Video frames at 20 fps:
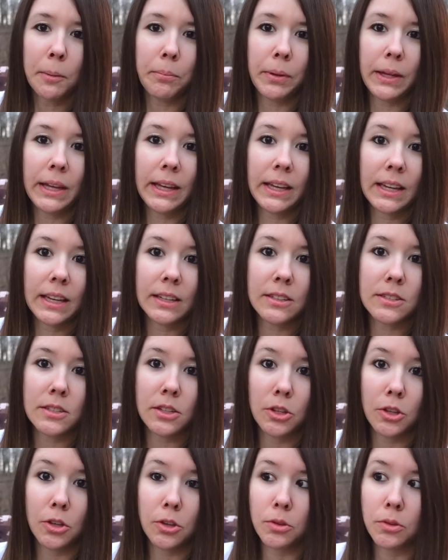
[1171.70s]
Being it's
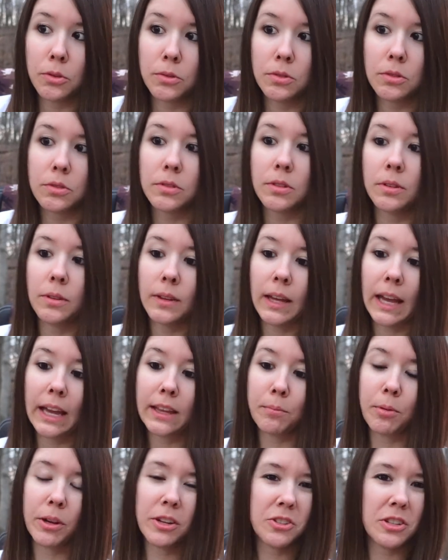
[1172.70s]
used, and
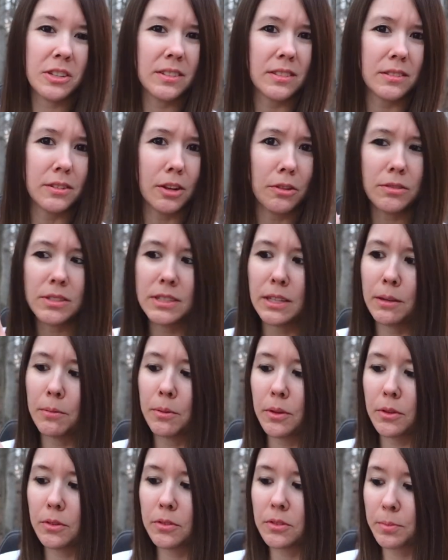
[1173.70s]
the brushes don't seem
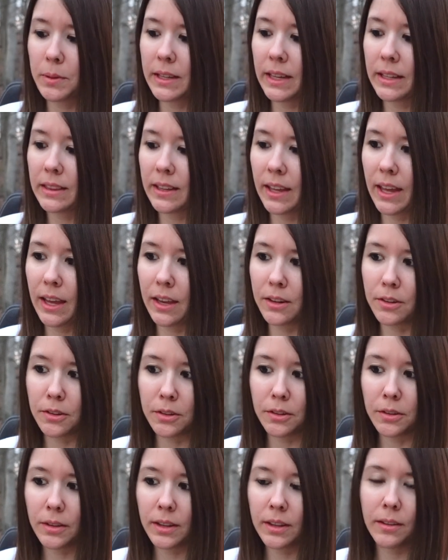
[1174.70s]
used, but like the
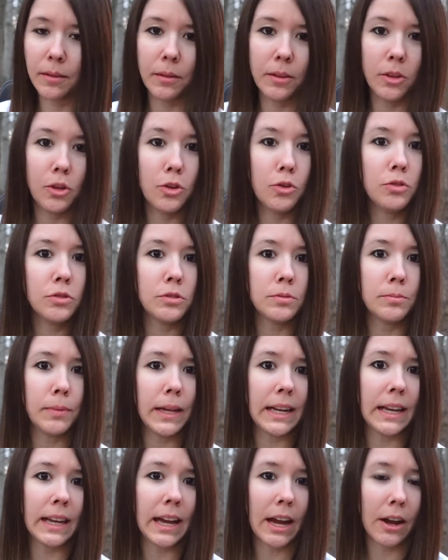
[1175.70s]
handle, used
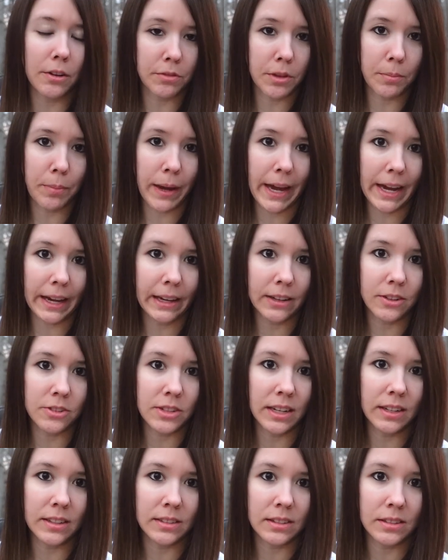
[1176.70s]
meaning out of the package,
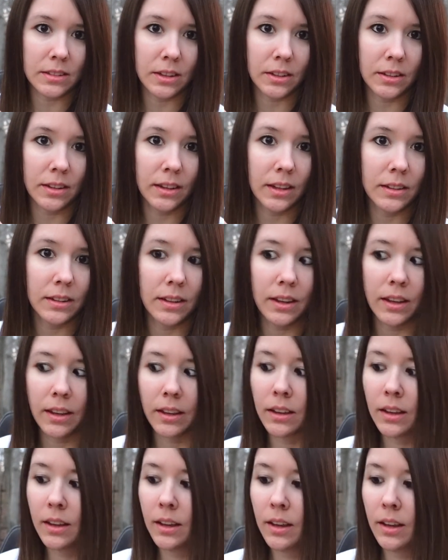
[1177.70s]
not necessarily in
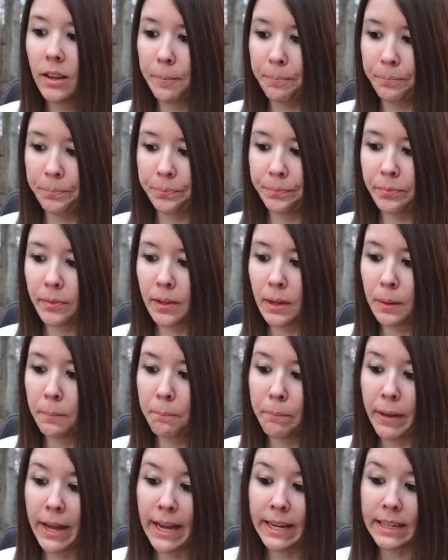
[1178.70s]
like
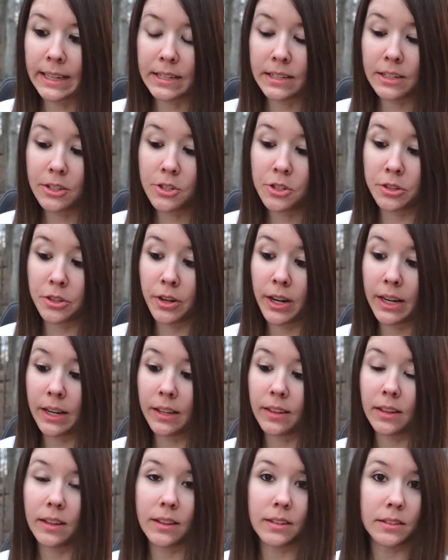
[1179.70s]
bad condition or
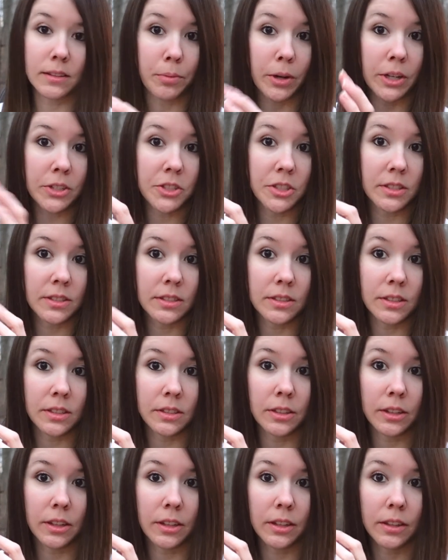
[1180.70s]
anything, because the brushes still
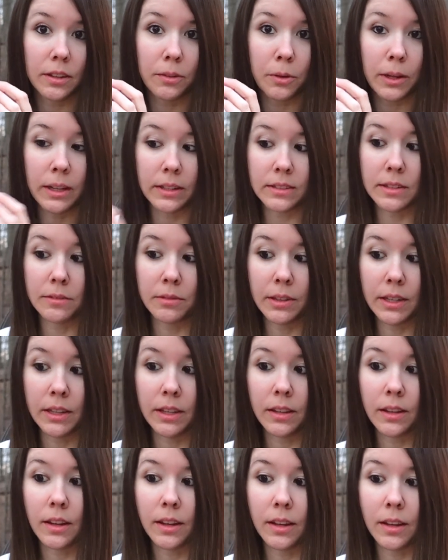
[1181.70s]
look
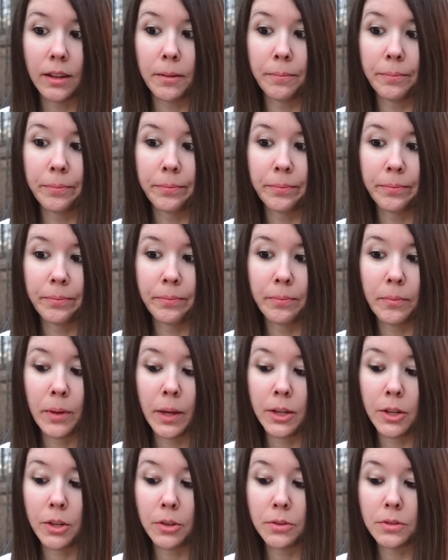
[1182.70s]
relatively
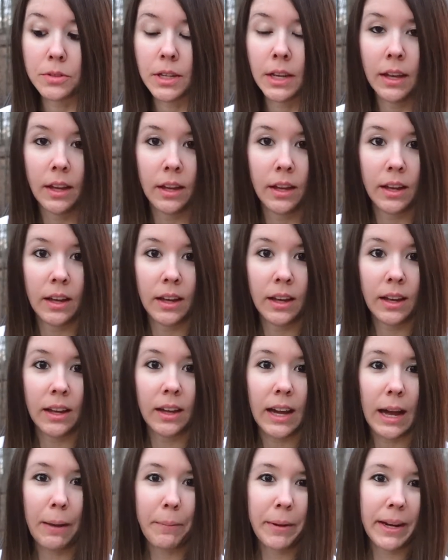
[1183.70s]
unused.
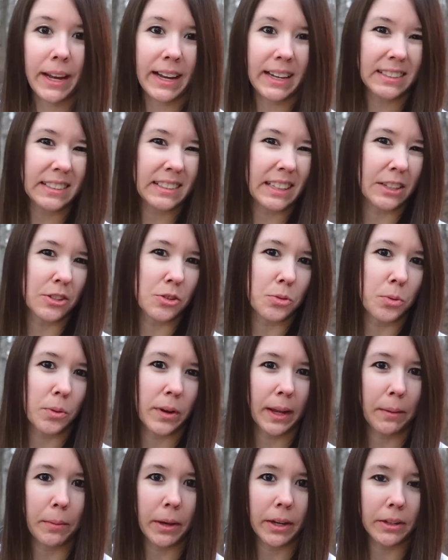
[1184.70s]
I'm gonna ask like
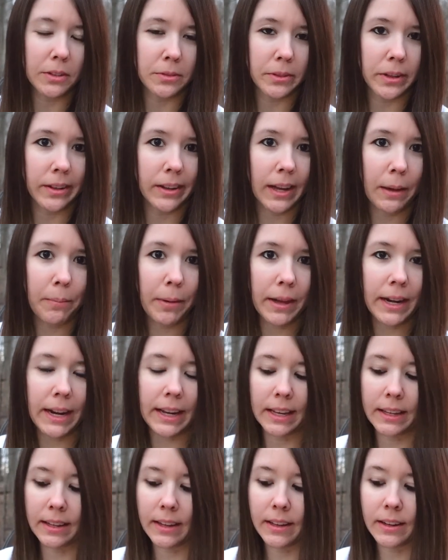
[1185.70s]
$20 for it. I bet I
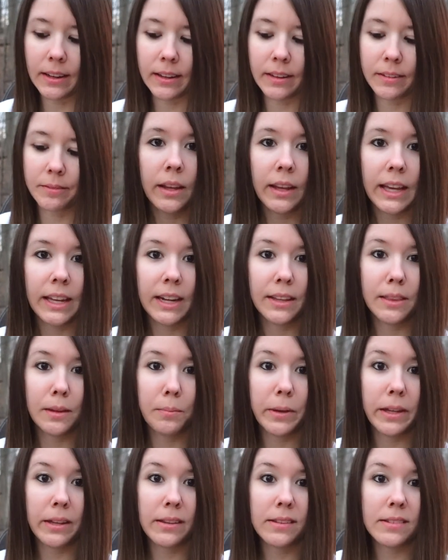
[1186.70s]
can get it. And at the
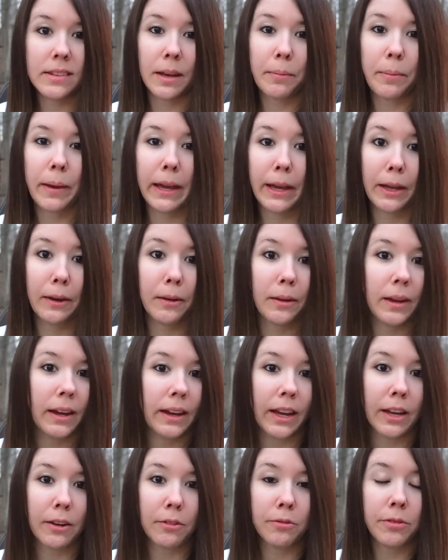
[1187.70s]
bins I paid,
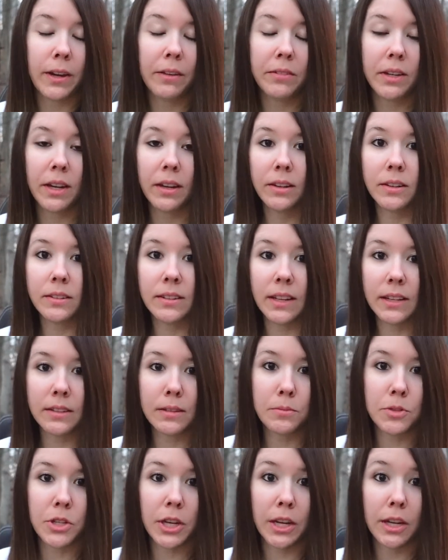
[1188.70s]
again, $5 and
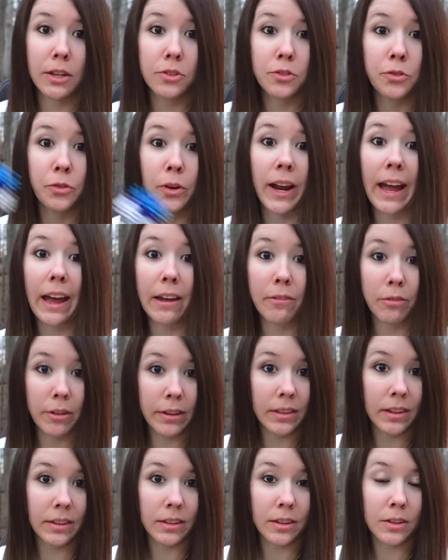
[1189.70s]
some change for
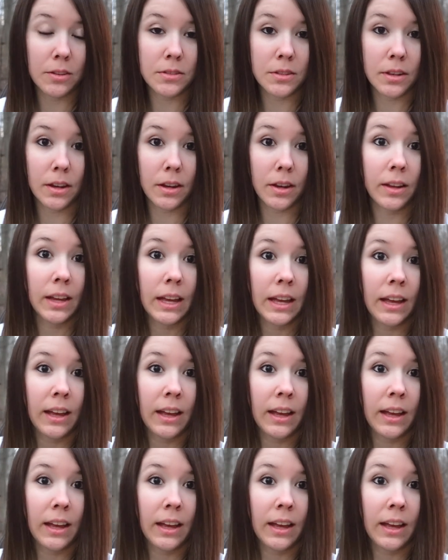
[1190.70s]
everything that you saw.